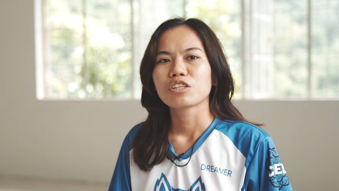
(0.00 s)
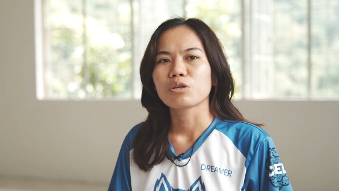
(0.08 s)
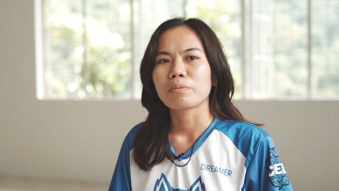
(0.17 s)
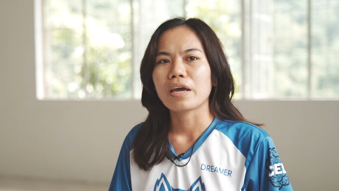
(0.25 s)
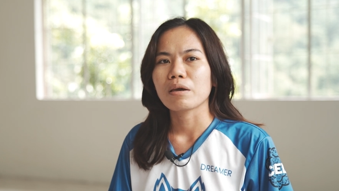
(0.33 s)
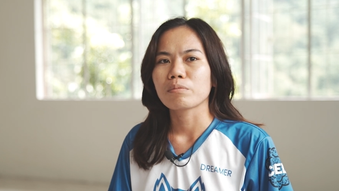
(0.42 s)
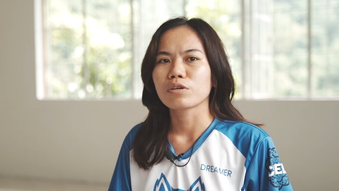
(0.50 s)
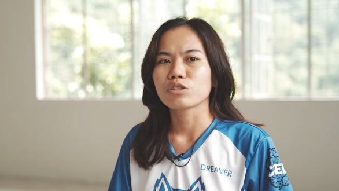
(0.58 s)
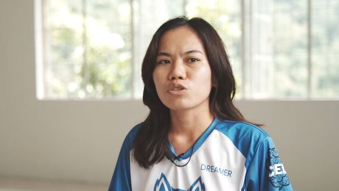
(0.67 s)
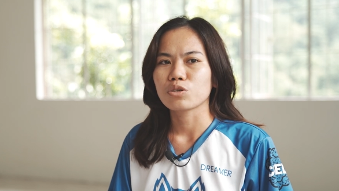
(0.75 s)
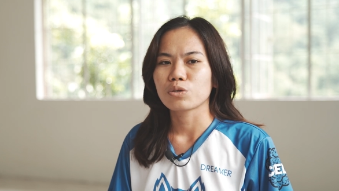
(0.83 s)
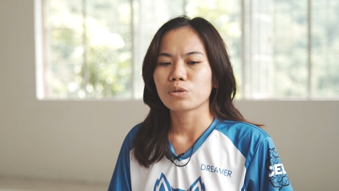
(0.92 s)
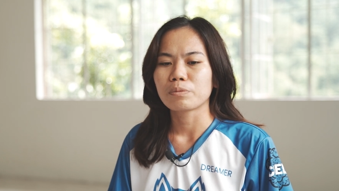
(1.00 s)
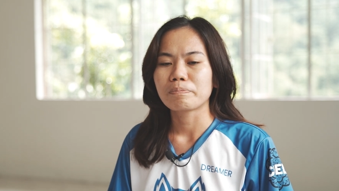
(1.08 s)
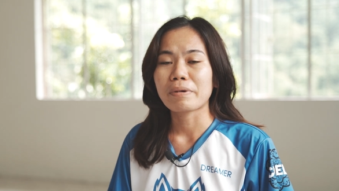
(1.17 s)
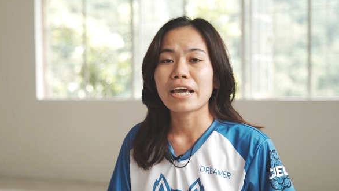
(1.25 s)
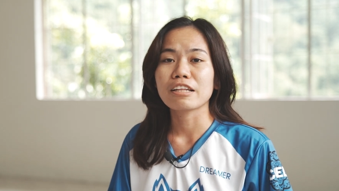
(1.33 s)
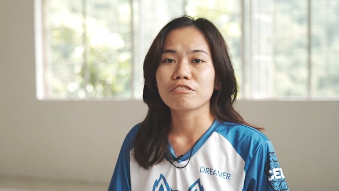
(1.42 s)
to be able to
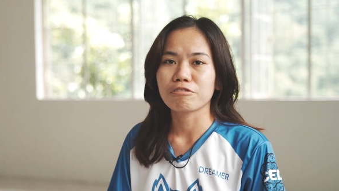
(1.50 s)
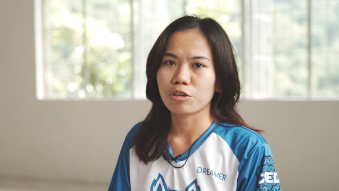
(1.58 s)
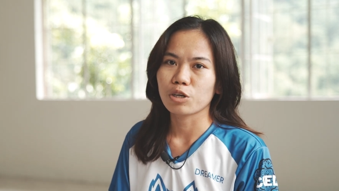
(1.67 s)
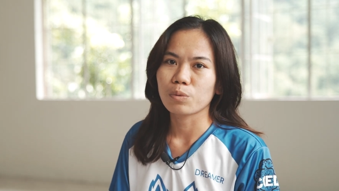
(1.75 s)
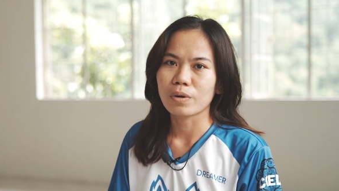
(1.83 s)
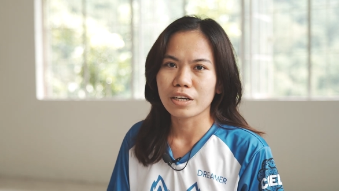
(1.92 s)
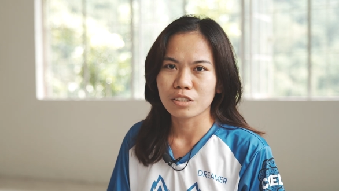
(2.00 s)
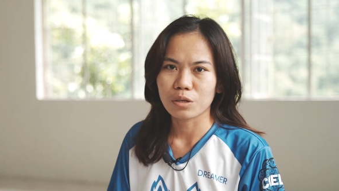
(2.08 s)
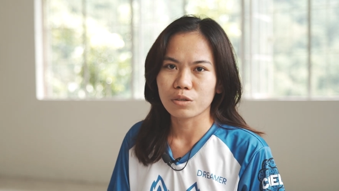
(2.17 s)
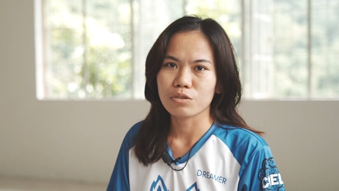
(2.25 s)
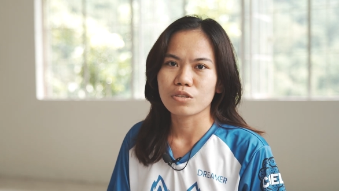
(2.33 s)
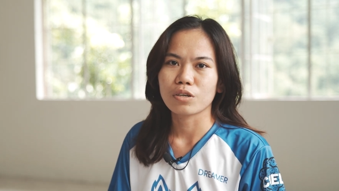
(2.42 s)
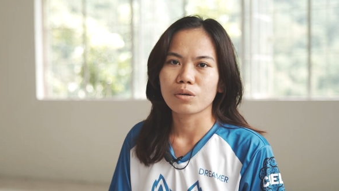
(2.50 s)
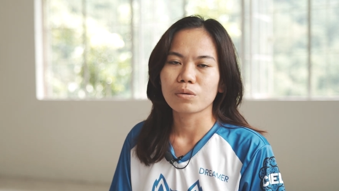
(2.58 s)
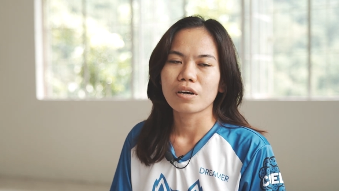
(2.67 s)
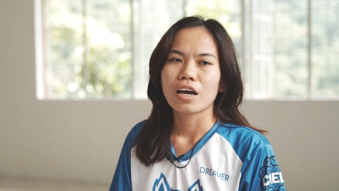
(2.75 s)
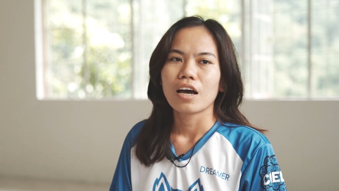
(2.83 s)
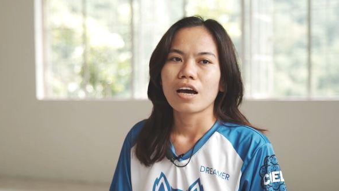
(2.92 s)
pay it forward also.